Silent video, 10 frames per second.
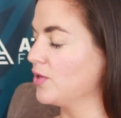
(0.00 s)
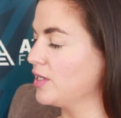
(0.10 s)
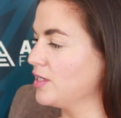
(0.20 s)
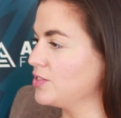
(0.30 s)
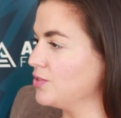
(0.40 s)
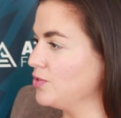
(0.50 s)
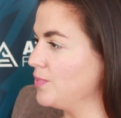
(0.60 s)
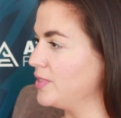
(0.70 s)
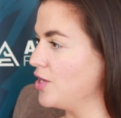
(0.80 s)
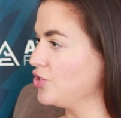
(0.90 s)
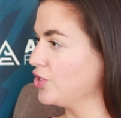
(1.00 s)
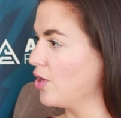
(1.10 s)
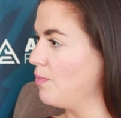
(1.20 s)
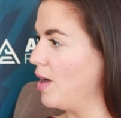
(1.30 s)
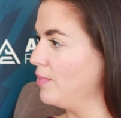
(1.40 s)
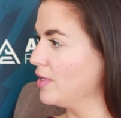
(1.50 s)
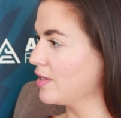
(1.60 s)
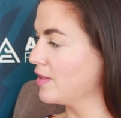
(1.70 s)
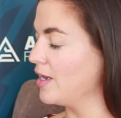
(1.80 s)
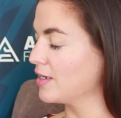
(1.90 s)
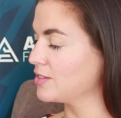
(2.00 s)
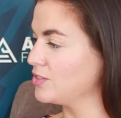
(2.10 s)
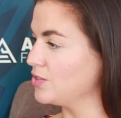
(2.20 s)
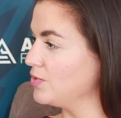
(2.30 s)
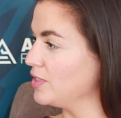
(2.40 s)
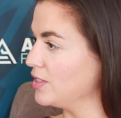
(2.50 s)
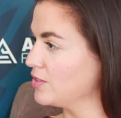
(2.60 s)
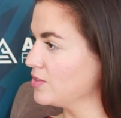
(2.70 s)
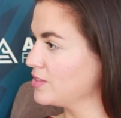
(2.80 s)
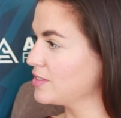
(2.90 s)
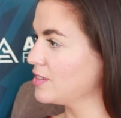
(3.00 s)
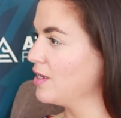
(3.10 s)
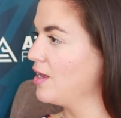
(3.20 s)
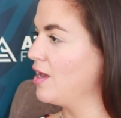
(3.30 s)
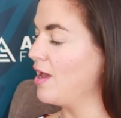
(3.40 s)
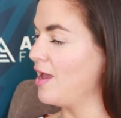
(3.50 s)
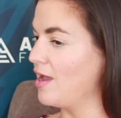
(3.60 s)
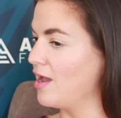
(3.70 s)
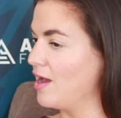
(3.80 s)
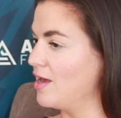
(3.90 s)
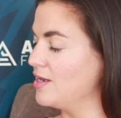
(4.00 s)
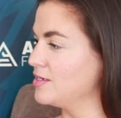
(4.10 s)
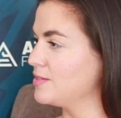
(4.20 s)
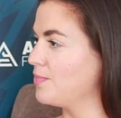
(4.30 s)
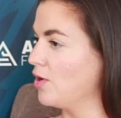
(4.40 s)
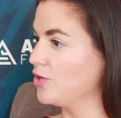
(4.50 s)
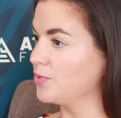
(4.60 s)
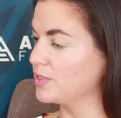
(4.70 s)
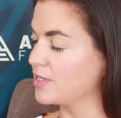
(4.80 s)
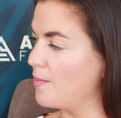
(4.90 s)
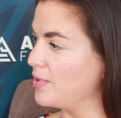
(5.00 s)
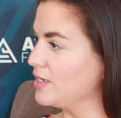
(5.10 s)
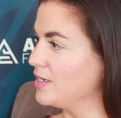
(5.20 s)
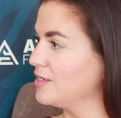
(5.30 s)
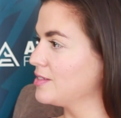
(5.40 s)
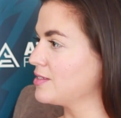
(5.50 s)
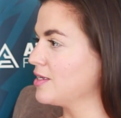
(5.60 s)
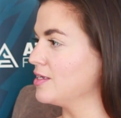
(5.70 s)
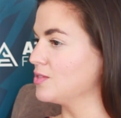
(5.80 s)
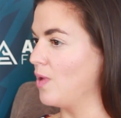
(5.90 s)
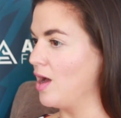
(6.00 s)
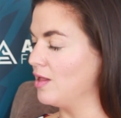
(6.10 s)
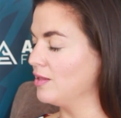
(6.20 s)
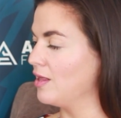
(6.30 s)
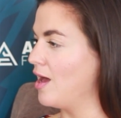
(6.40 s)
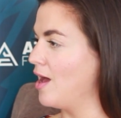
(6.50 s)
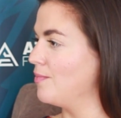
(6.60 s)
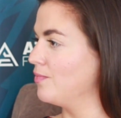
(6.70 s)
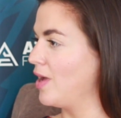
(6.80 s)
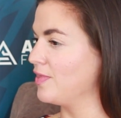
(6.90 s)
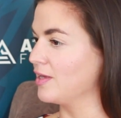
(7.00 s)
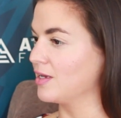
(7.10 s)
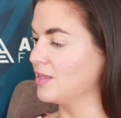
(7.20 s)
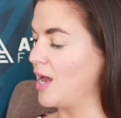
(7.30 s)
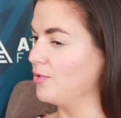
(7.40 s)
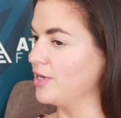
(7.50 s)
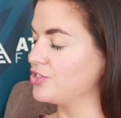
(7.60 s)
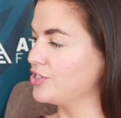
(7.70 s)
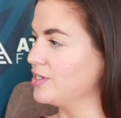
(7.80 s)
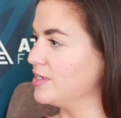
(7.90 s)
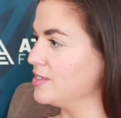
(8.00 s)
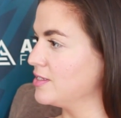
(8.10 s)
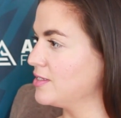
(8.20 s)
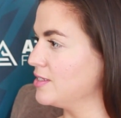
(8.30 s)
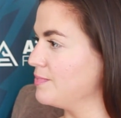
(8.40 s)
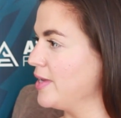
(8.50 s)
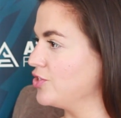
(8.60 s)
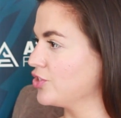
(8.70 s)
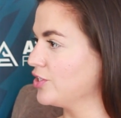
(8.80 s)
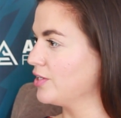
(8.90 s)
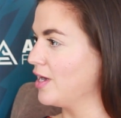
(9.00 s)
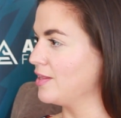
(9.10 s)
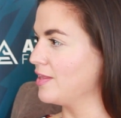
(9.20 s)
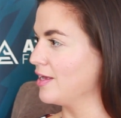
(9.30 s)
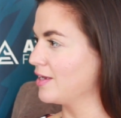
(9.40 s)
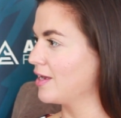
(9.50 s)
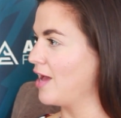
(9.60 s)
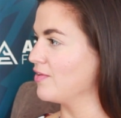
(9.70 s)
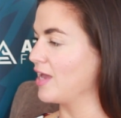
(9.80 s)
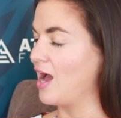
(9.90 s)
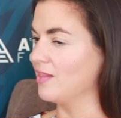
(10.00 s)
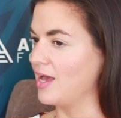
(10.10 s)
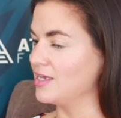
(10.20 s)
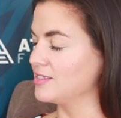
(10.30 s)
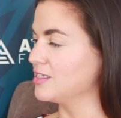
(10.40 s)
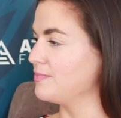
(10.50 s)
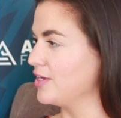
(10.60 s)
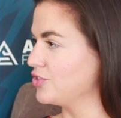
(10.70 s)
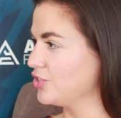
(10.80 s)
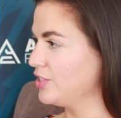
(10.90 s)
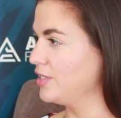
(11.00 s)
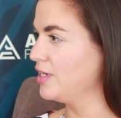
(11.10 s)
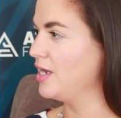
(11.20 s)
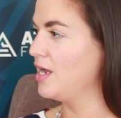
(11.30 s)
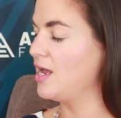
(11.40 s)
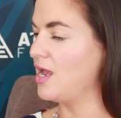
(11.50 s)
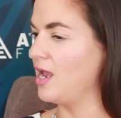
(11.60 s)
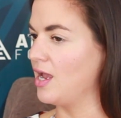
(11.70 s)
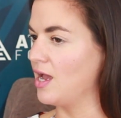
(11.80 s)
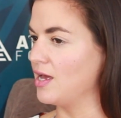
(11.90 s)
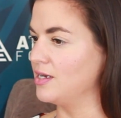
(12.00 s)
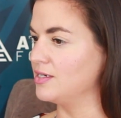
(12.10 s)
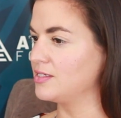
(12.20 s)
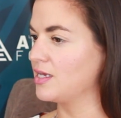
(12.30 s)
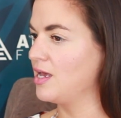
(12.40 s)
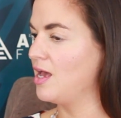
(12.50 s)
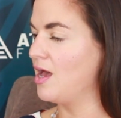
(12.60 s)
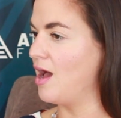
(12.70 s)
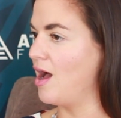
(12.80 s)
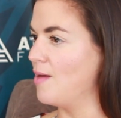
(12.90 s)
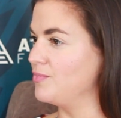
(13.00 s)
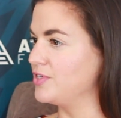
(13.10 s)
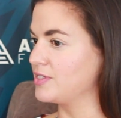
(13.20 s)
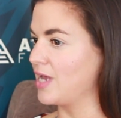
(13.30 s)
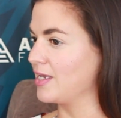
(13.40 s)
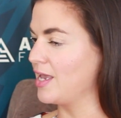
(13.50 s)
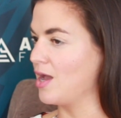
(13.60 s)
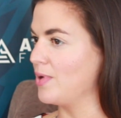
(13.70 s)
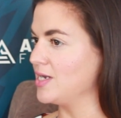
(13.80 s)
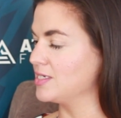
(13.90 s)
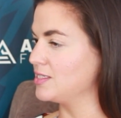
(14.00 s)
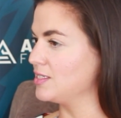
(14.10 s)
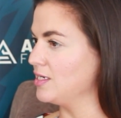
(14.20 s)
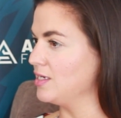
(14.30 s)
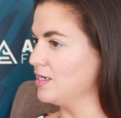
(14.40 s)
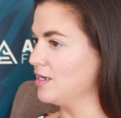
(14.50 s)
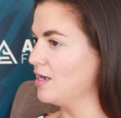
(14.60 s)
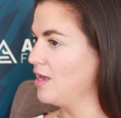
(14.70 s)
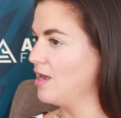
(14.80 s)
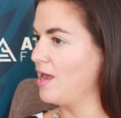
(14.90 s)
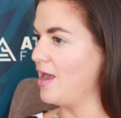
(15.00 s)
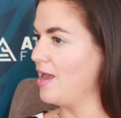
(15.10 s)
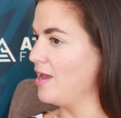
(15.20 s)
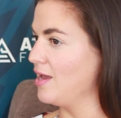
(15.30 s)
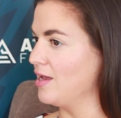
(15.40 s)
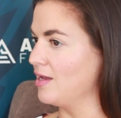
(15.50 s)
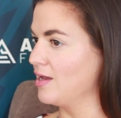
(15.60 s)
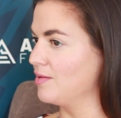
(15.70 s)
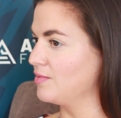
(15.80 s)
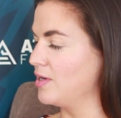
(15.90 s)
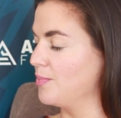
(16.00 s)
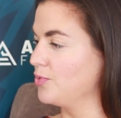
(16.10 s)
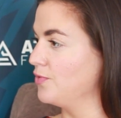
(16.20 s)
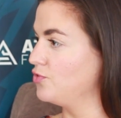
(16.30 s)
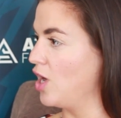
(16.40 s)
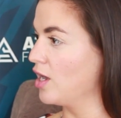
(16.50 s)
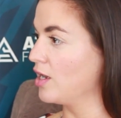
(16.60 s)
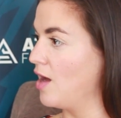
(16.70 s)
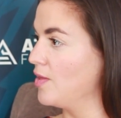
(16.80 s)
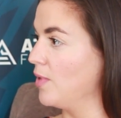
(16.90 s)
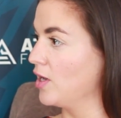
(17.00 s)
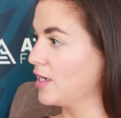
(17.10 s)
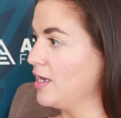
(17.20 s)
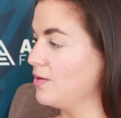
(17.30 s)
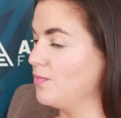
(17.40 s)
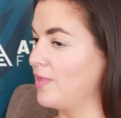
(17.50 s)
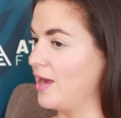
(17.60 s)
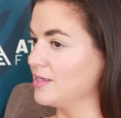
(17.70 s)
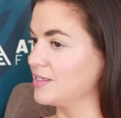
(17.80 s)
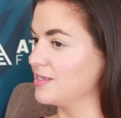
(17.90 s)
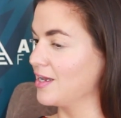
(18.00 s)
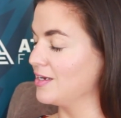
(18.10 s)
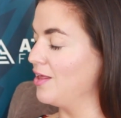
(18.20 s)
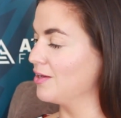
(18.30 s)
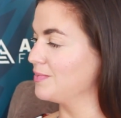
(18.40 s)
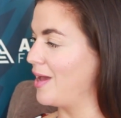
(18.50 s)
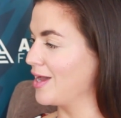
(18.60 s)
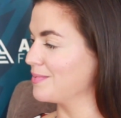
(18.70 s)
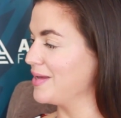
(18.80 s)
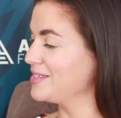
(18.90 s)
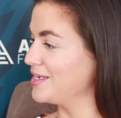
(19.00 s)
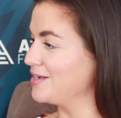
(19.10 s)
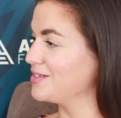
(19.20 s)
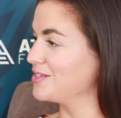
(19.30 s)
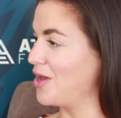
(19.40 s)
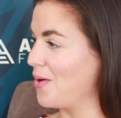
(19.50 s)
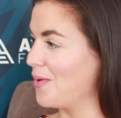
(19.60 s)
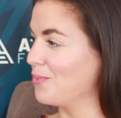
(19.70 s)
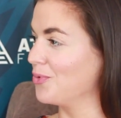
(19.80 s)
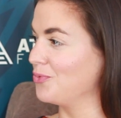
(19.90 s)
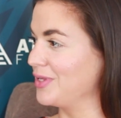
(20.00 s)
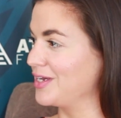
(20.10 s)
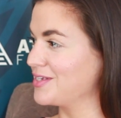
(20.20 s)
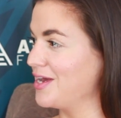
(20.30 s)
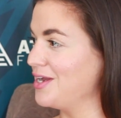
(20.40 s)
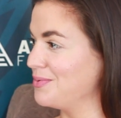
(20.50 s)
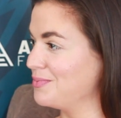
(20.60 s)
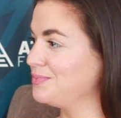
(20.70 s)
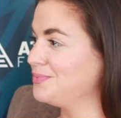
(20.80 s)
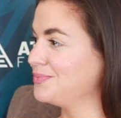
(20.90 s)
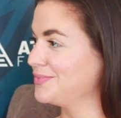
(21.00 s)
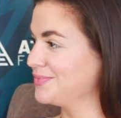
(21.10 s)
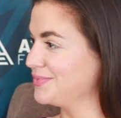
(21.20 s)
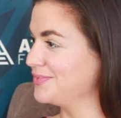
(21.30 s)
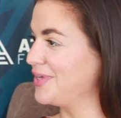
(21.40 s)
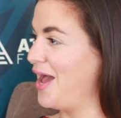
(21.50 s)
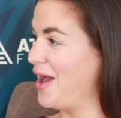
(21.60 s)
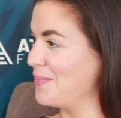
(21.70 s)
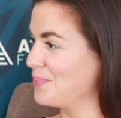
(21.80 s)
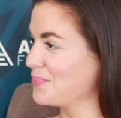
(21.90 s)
looking to potentially go public the next two years, and partner with companies as well. Um, I think collaboration is, is major. I think having allies is major, mm -hmm. and um, just I can't wait to see a, an approved drug on the market that is a psychedelic-backed medicine. So we're really excited. That's really exciting.